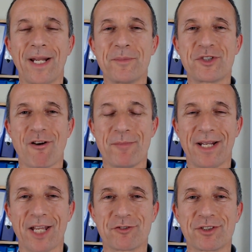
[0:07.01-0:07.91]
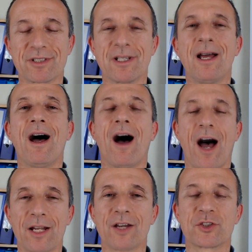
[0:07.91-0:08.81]
name's Jeremy Lazarus.
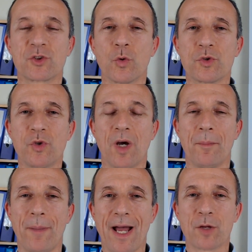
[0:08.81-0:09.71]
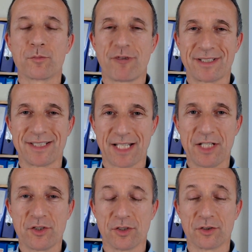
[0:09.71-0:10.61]
I'd like to talk to you about
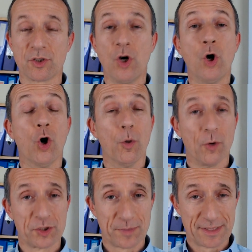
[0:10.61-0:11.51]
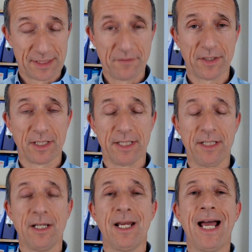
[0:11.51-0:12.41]
presentations, or more
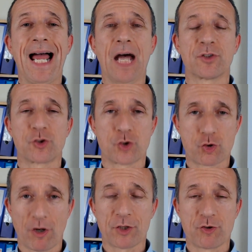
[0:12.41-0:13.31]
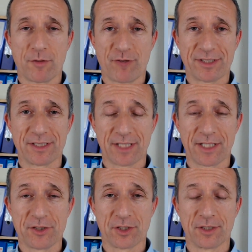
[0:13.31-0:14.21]
specifically, how to structure a
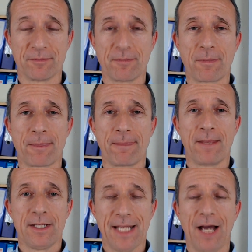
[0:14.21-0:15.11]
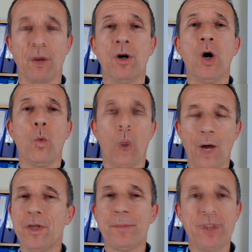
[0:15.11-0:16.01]
presentation. Now, why
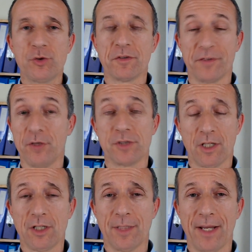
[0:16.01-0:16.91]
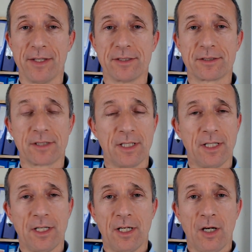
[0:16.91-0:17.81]
would it be useful for you to learn about this?
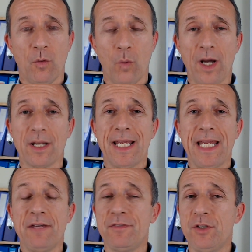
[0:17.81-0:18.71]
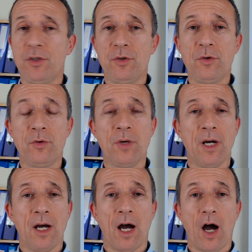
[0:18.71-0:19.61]
Well, if you
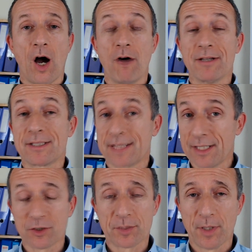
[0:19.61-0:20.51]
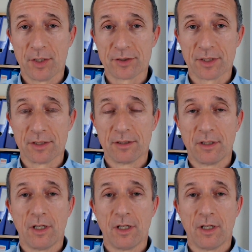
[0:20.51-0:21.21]
are a salesperson,